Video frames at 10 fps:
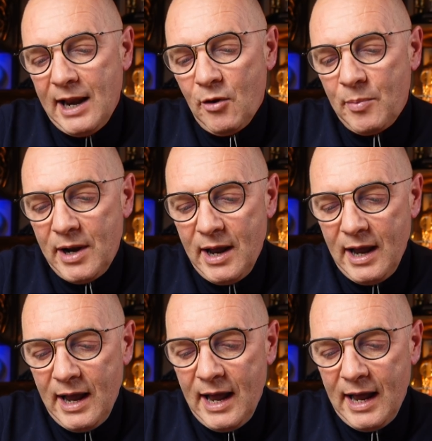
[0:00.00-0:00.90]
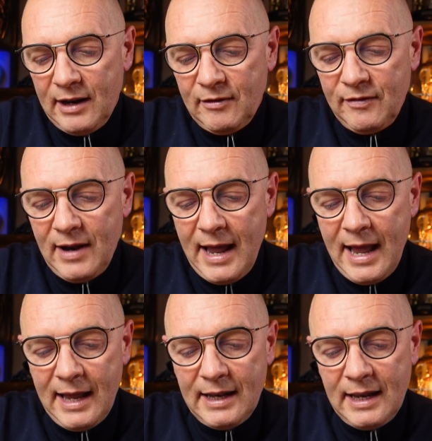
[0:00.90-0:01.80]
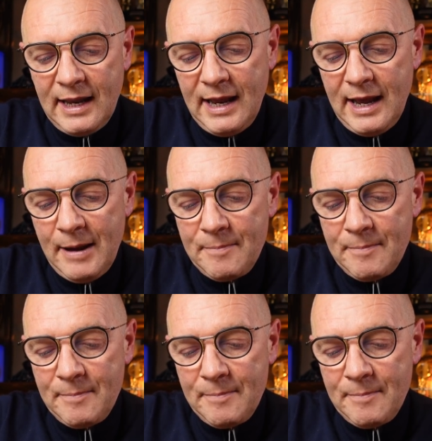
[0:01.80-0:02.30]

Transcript: opener and flathead here.